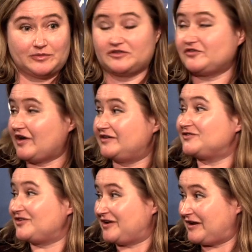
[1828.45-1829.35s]
of the
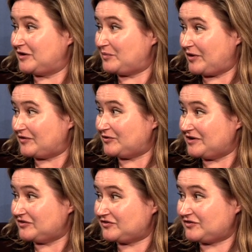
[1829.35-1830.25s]
sites that end up on the
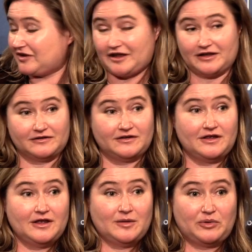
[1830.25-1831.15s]
list? And
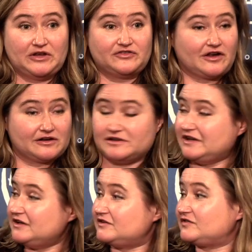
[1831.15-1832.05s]
based on
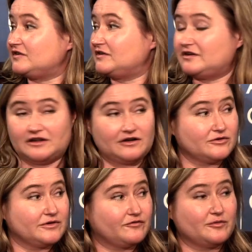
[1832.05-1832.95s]
leaks and, and
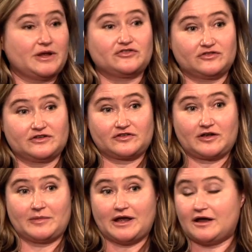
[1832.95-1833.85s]
other information that's
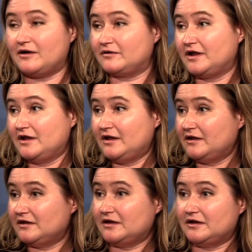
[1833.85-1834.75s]
come out,
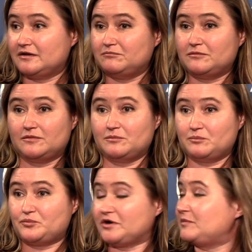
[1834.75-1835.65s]
in
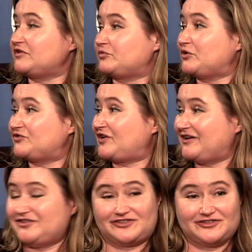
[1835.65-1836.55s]
pretty much most
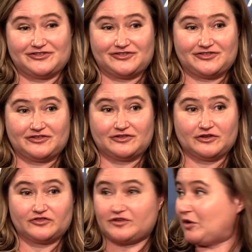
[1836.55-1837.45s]
cases,
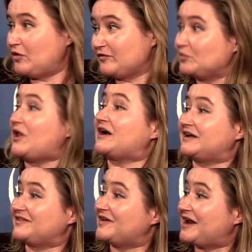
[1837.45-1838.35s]
there's some
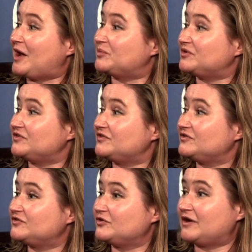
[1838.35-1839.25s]
overblocking that happens.
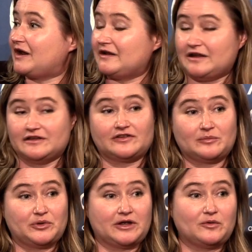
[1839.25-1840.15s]
So there ends
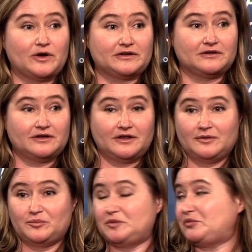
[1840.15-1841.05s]
up being what
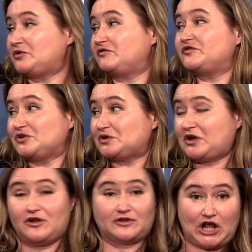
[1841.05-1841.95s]
people in the field
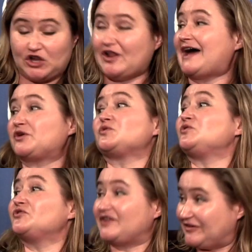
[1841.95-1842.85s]
call
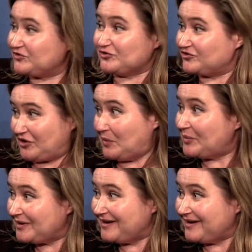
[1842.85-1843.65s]
collateral censorship.